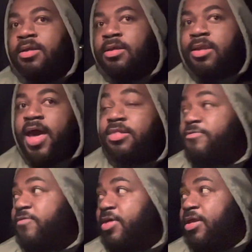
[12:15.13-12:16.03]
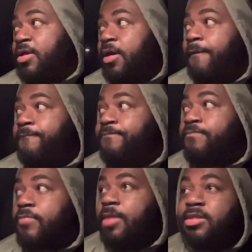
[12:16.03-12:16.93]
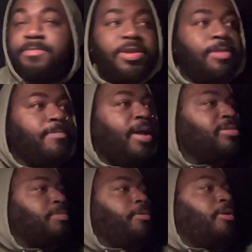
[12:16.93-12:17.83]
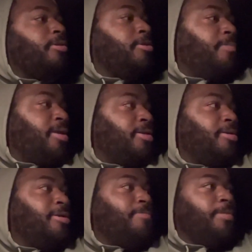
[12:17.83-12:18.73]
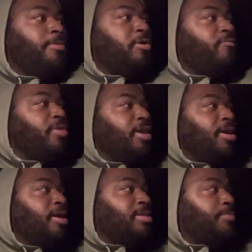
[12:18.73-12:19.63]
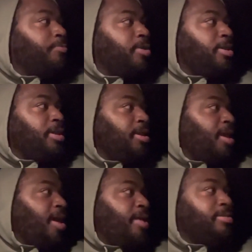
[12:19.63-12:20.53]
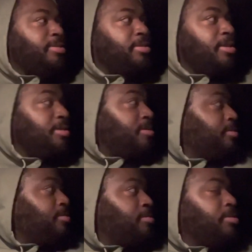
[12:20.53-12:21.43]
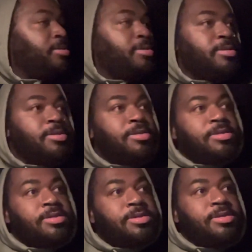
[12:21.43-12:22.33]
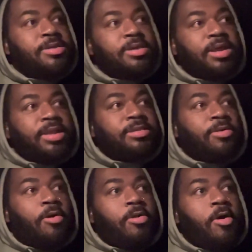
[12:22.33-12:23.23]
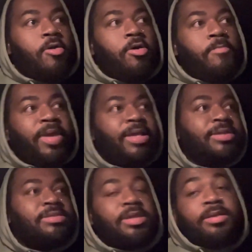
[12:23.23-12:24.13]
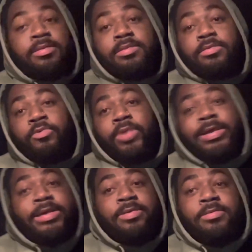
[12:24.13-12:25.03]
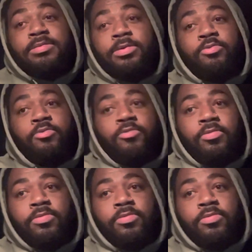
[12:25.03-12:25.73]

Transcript: Like the video. This has been a message brought to you by the good people over here at Spree ENT. And it's going to all make sense real soon.